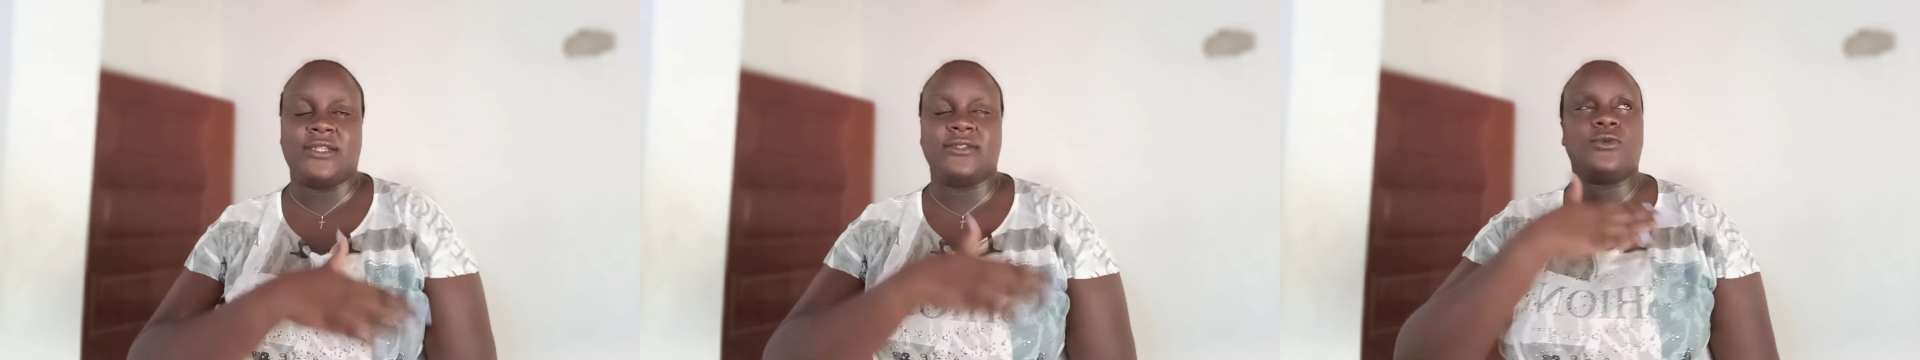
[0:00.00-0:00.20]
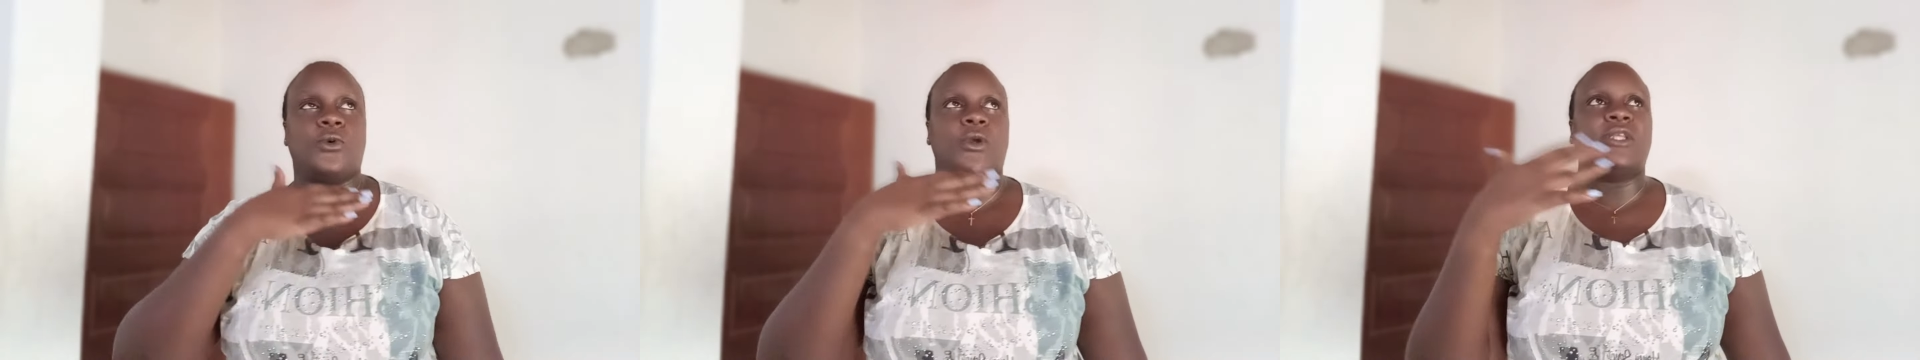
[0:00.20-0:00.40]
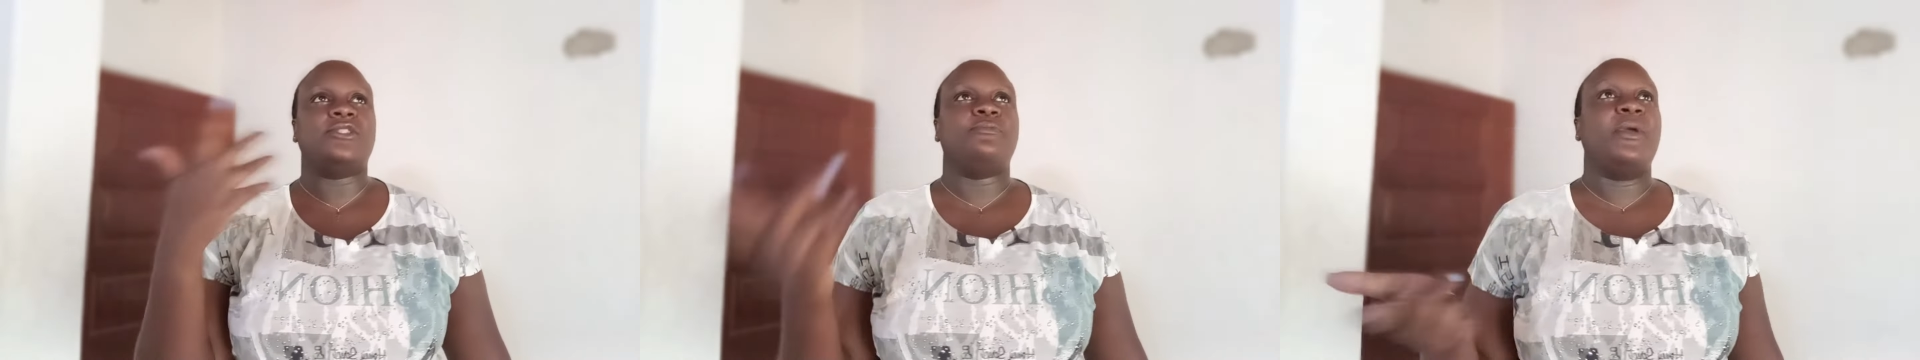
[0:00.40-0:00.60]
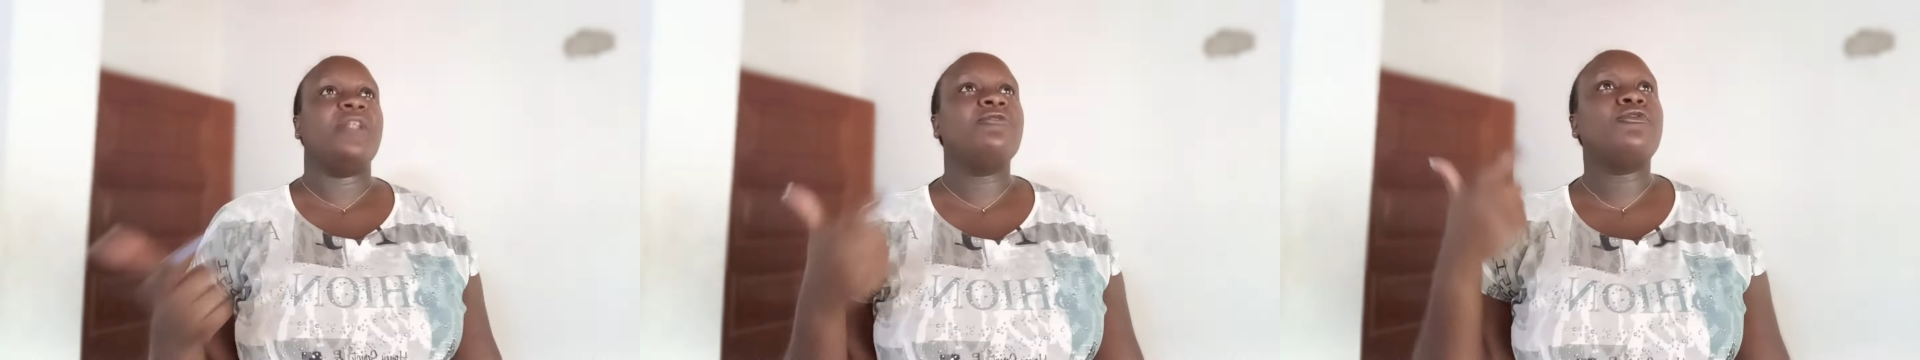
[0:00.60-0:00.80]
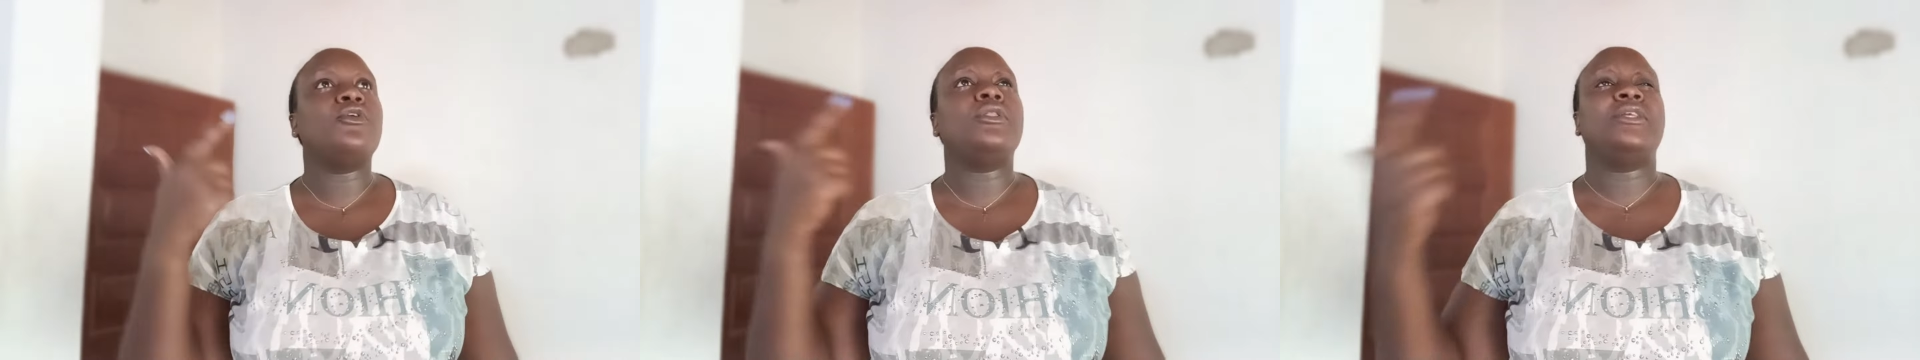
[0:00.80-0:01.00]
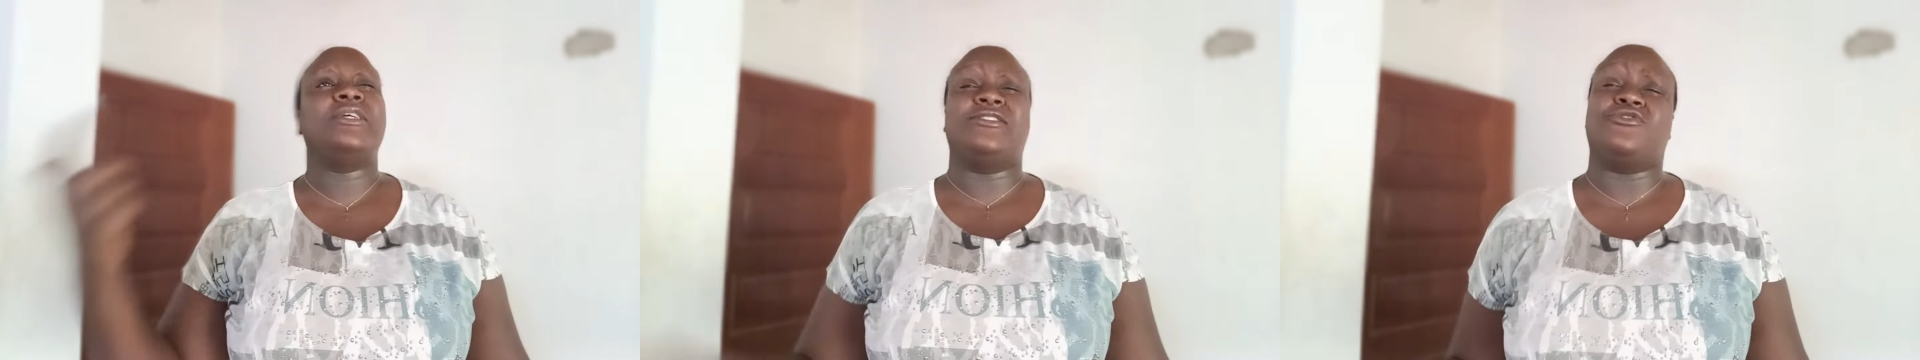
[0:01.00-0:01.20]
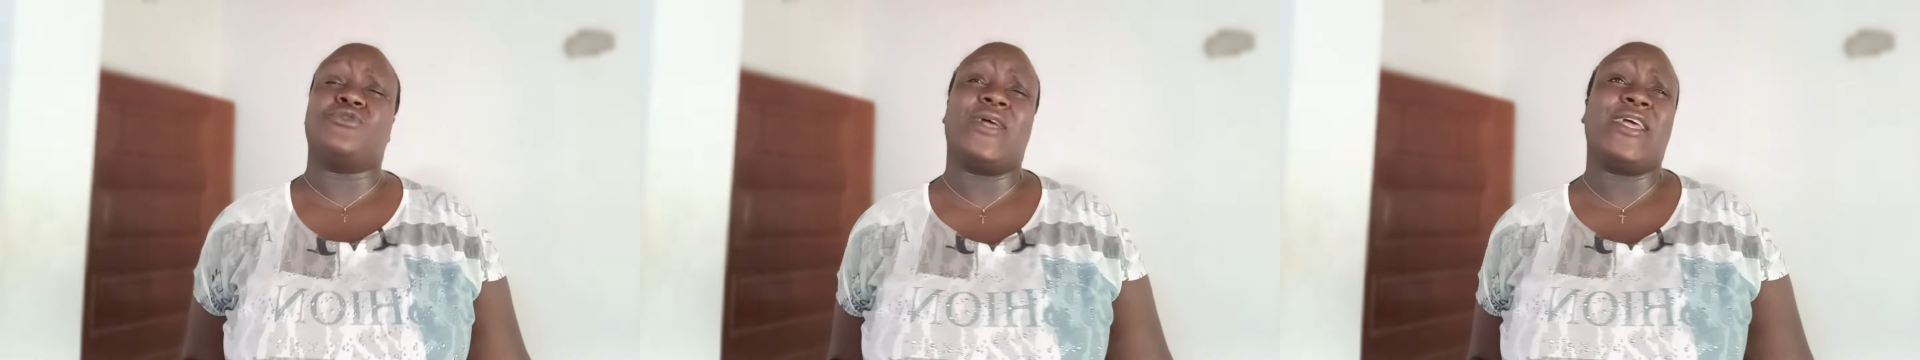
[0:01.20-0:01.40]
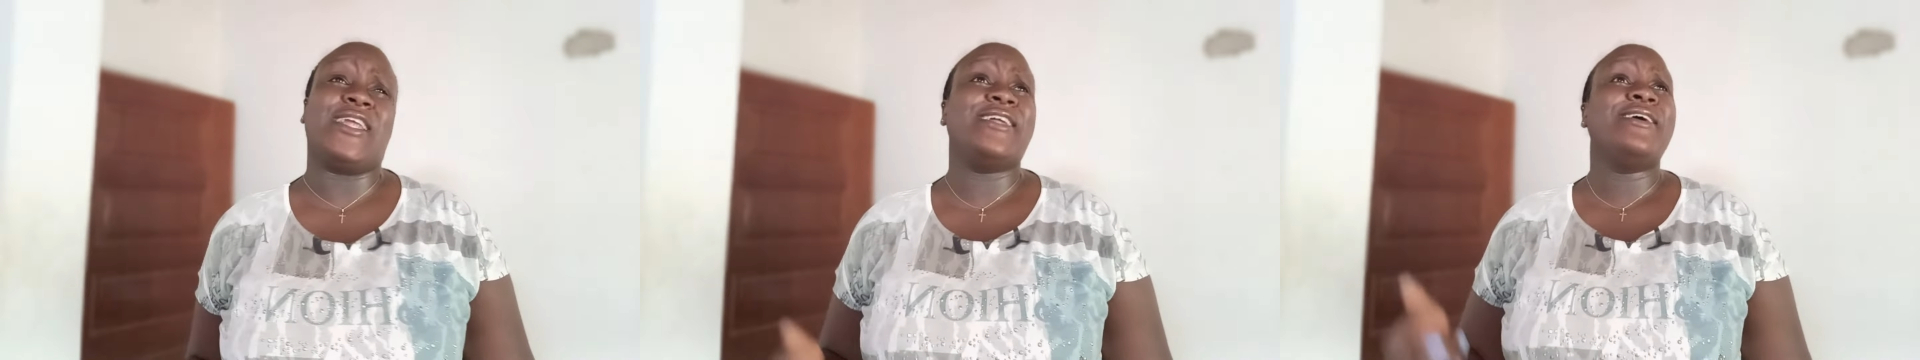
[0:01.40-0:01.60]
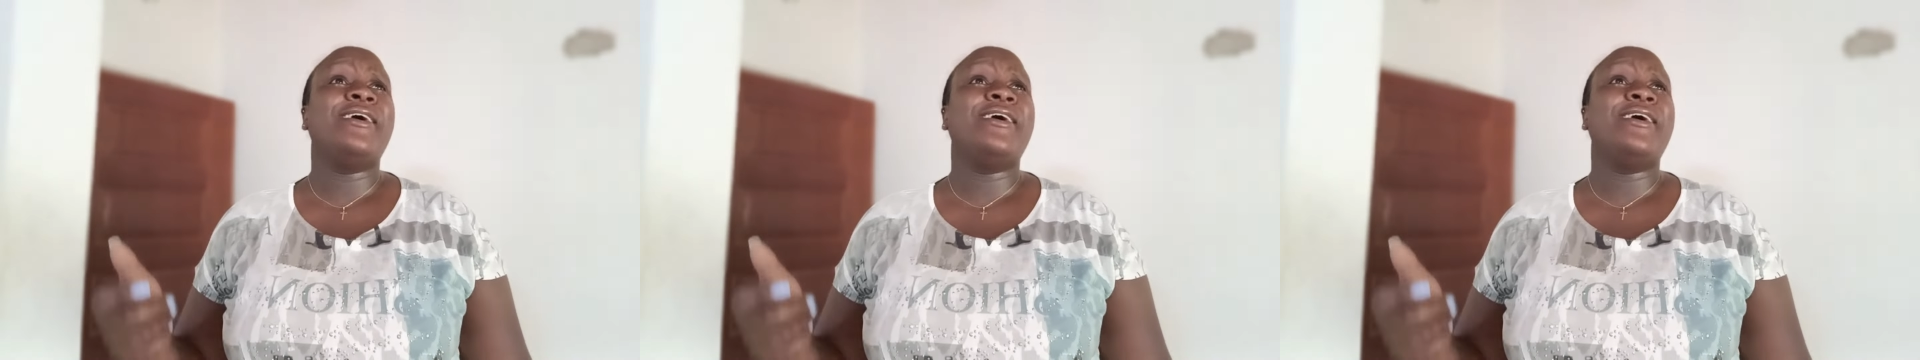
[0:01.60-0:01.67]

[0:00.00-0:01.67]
So it's painful, it's red,